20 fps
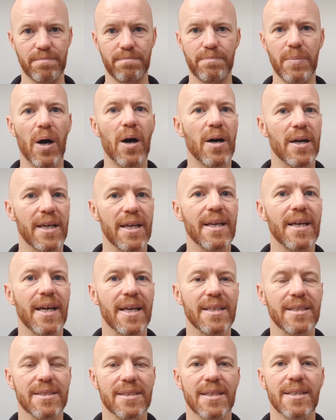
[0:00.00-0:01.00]
barking
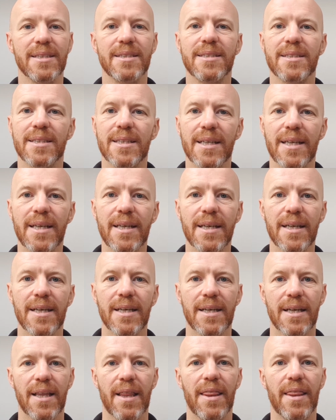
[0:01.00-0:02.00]
excitedly,
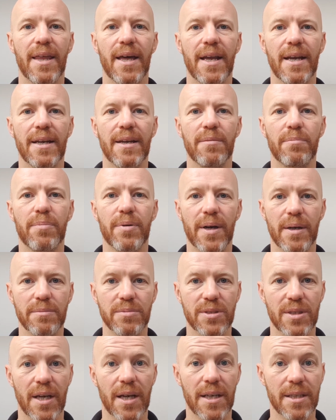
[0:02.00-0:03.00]
then
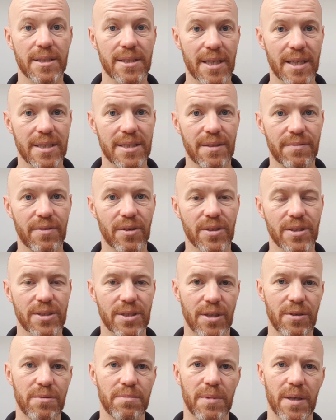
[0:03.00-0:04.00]
perhaps a sedative on its
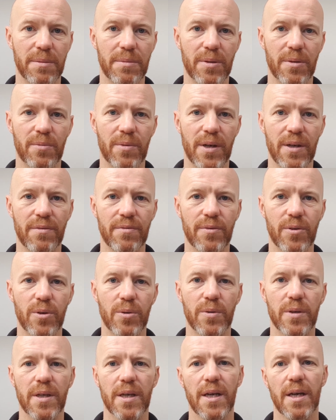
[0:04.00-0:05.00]
own might be the way
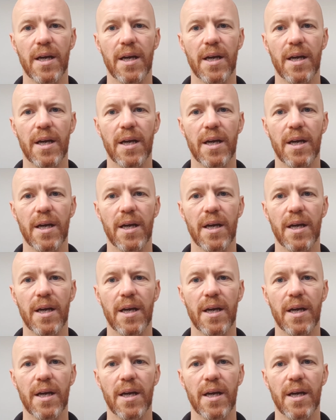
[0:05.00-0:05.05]
forward.